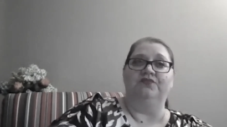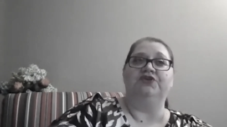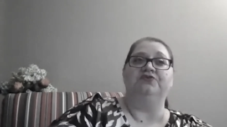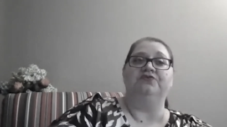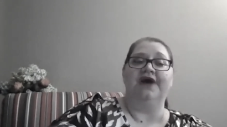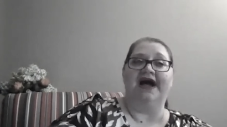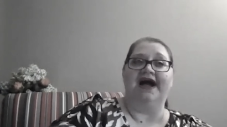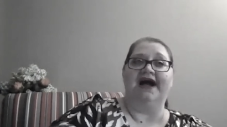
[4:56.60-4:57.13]

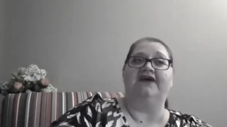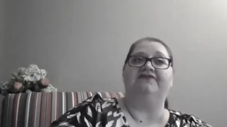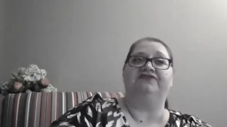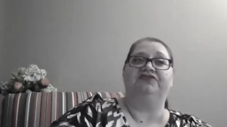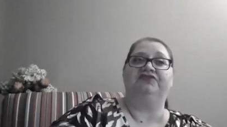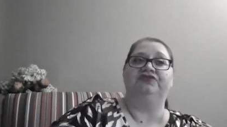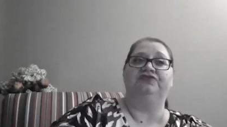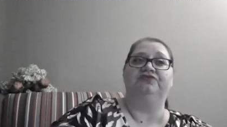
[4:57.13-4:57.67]
You
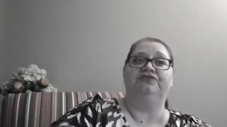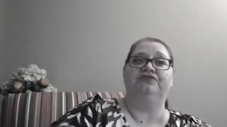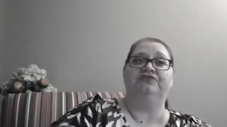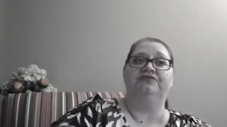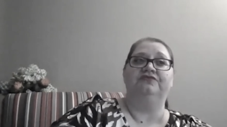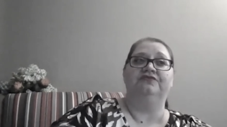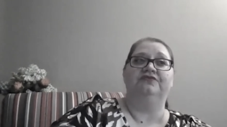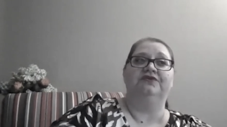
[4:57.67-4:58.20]
have
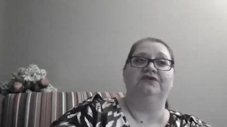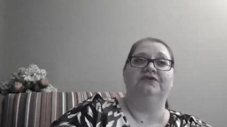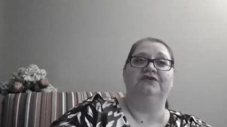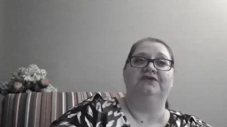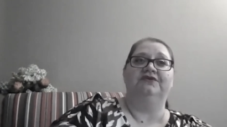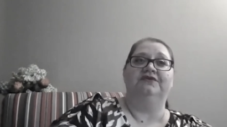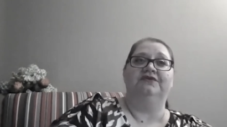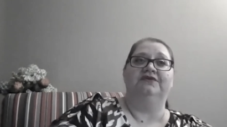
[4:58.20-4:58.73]
to
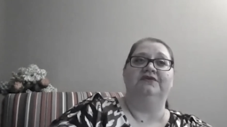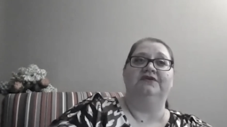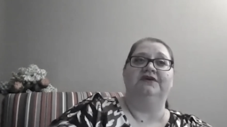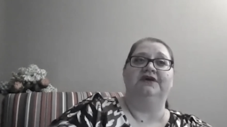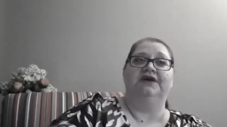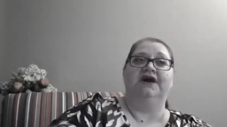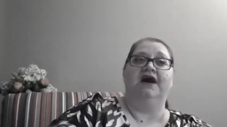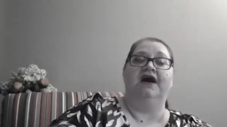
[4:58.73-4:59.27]

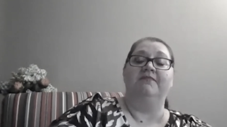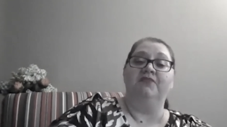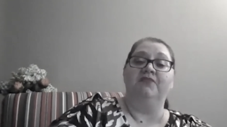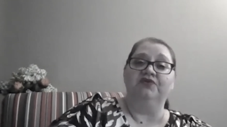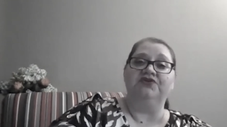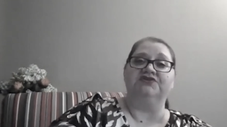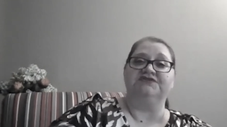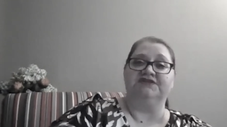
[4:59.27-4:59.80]

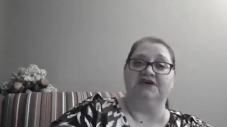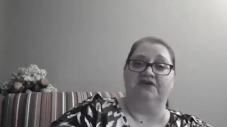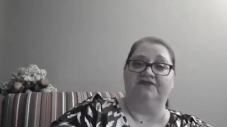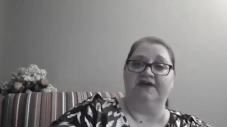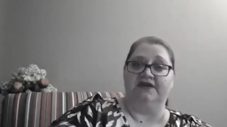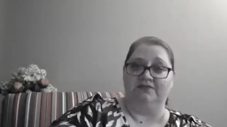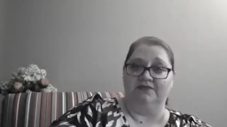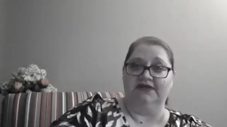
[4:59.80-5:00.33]
humble
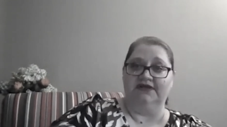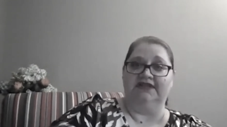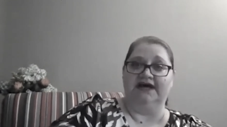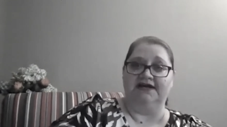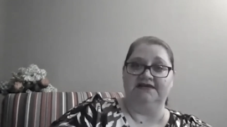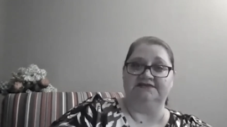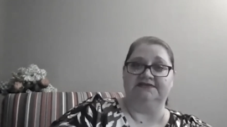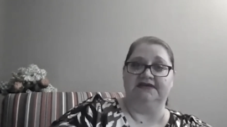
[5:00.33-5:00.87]
yourself and
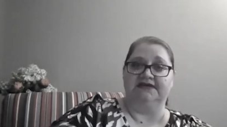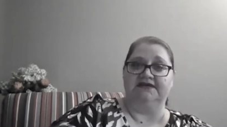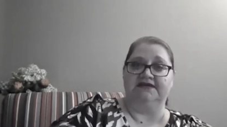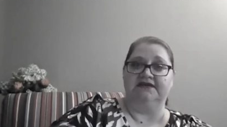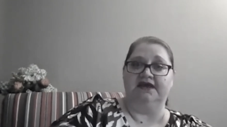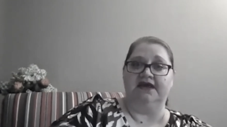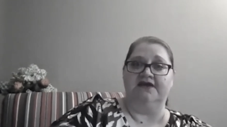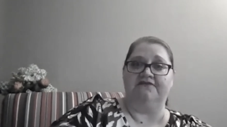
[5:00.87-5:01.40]
realize
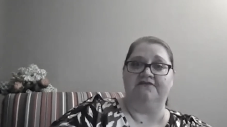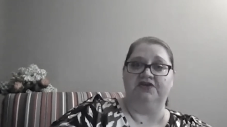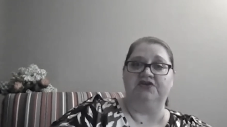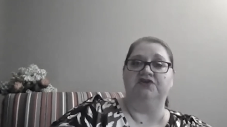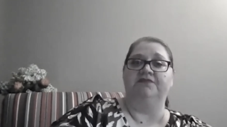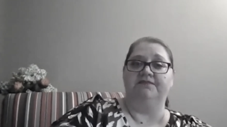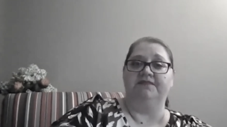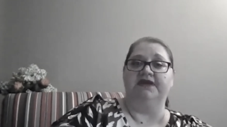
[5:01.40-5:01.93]
that every
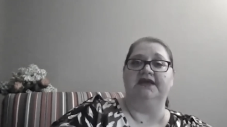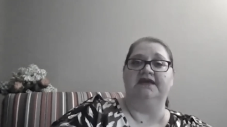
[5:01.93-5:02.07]
human